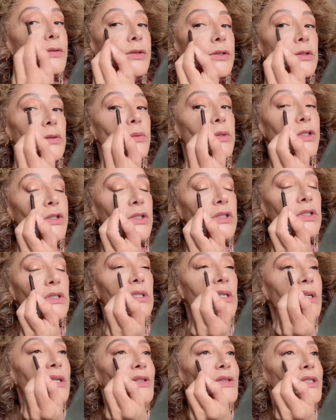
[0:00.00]
do, which is to
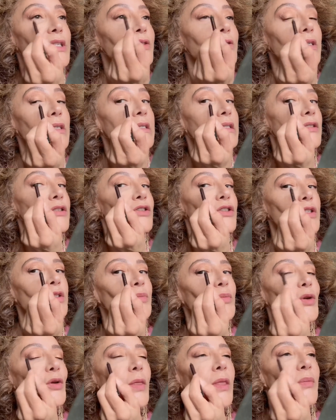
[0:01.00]
close their eyes and just
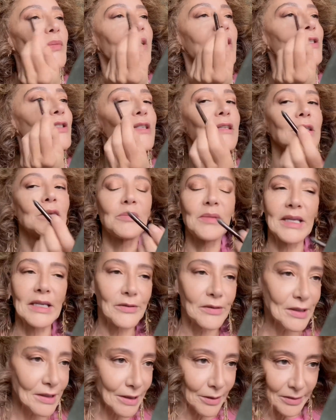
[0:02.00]
put the pencil up there
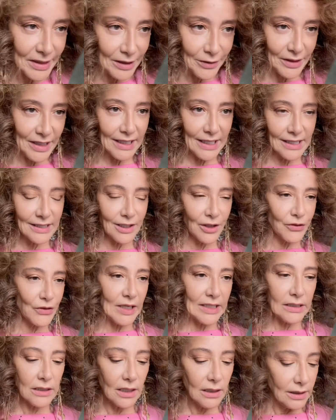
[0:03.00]
and somehow they get a
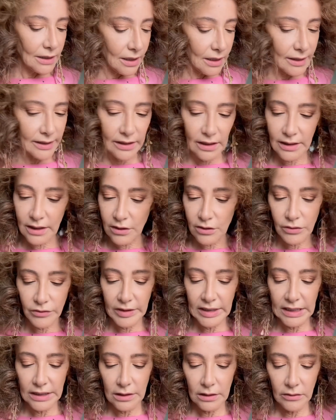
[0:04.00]
great tight line. I can't
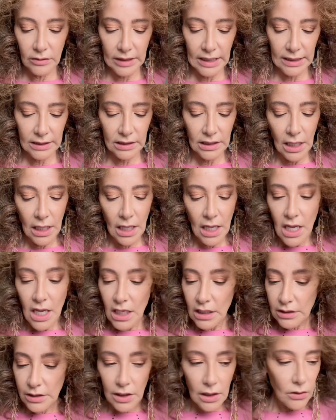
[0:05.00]
really do that.
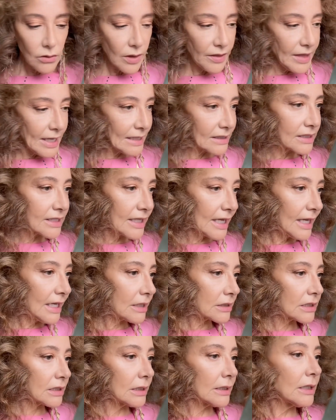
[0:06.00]
So that's
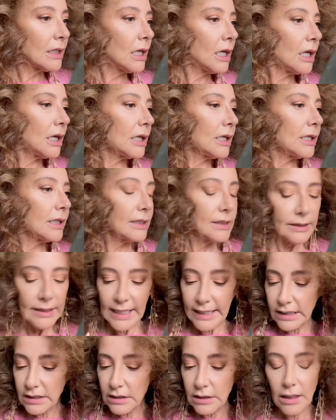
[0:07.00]
that.
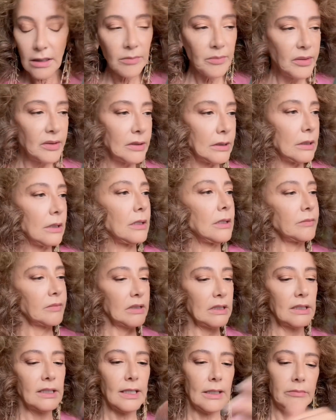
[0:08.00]
Next up, I'm going
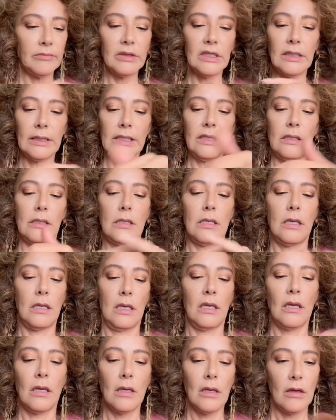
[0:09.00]
to get my
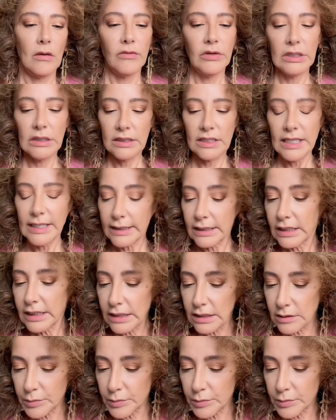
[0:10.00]
Real Techniques